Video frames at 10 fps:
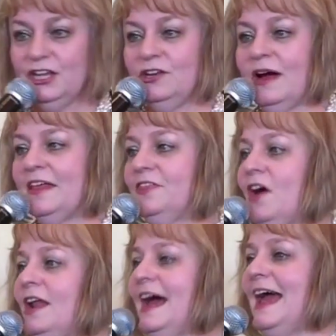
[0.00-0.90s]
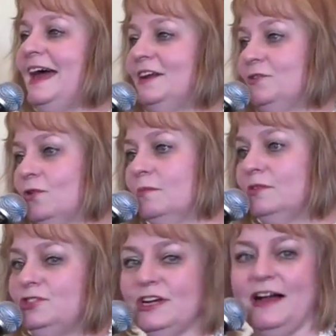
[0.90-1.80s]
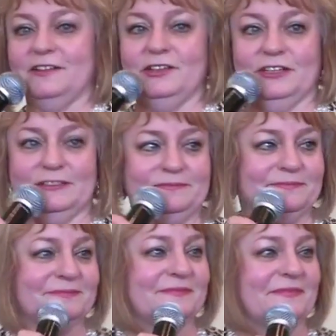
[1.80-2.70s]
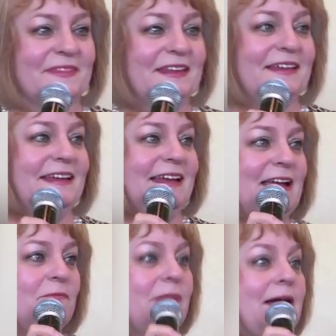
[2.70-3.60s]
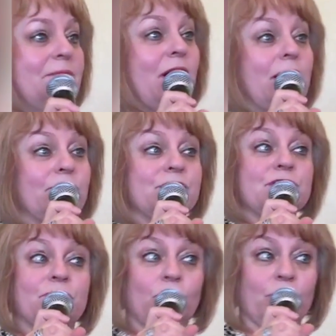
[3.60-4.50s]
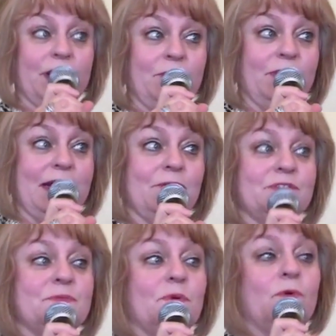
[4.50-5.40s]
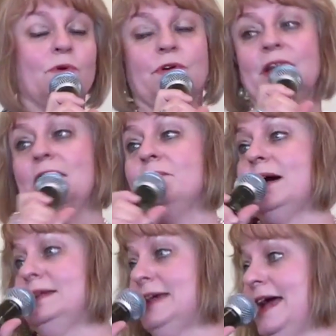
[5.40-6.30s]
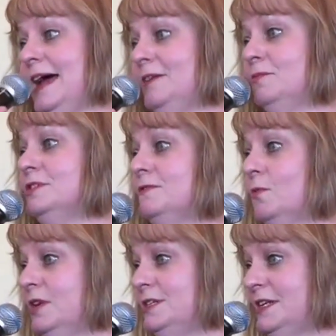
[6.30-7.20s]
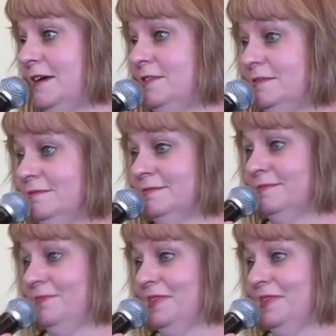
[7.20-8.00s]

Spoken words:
You know, I thought I had a normal childhood. My mom was 40 when I was born, and my dad was 47,